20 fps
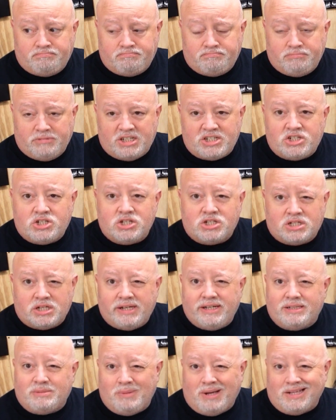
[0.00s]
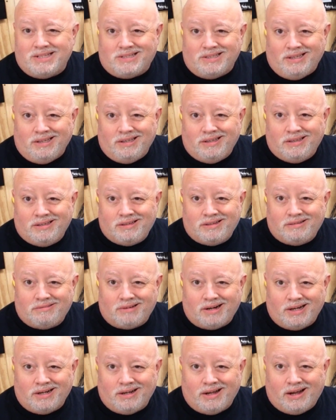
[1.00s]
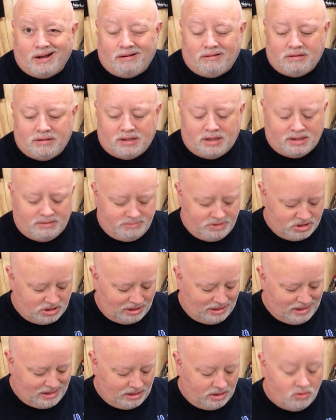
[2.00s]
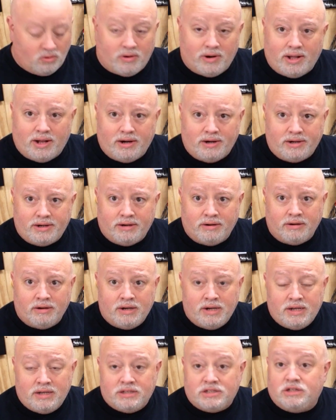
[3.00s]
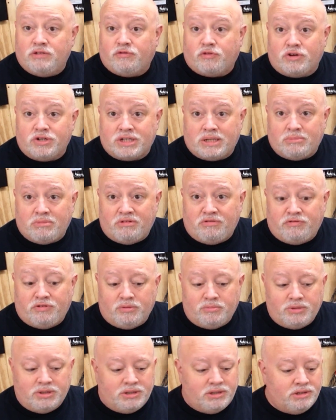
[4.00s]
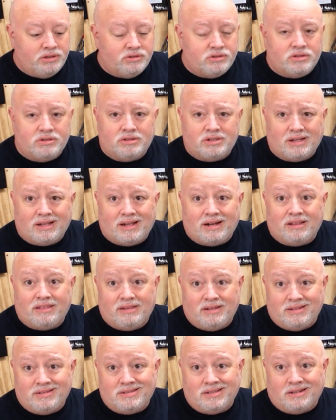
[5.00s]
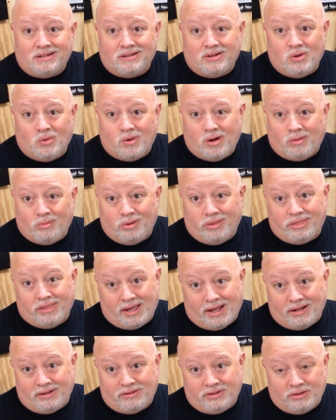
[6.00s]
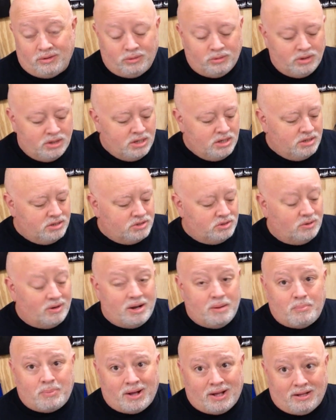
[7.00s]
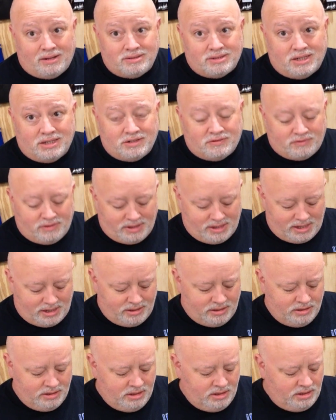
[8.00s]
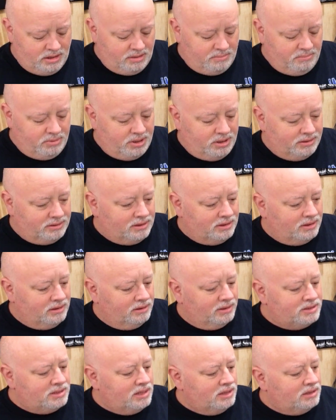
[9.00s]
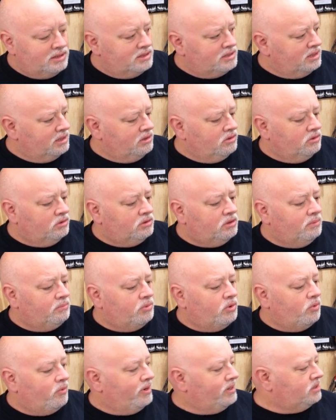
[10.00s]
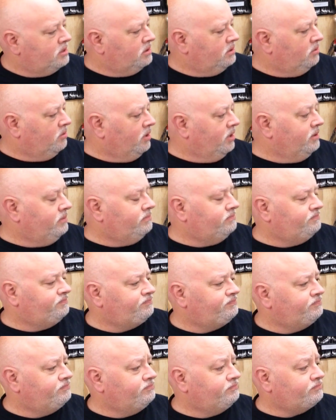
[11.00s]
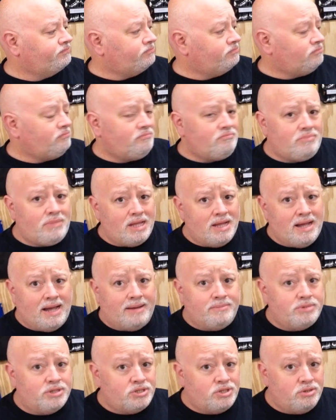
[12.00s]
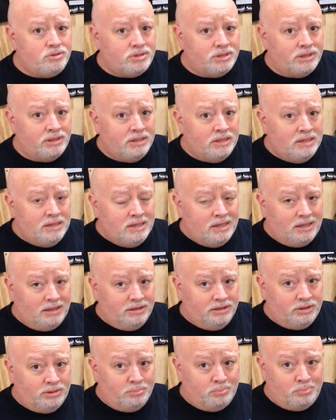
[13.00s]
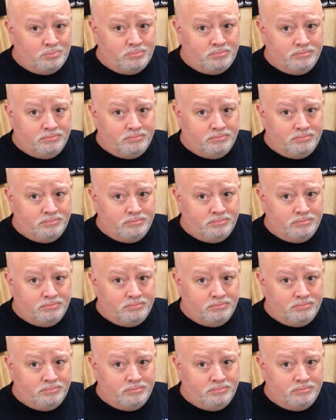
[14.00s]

let's just say it's messy right now. There's a lot going on in here. It's the first time I filmed in here, so there's a lot of things that go on with that too. So I apologize for that. But let's get this thing hooked up the rest of the way. I'm just using a little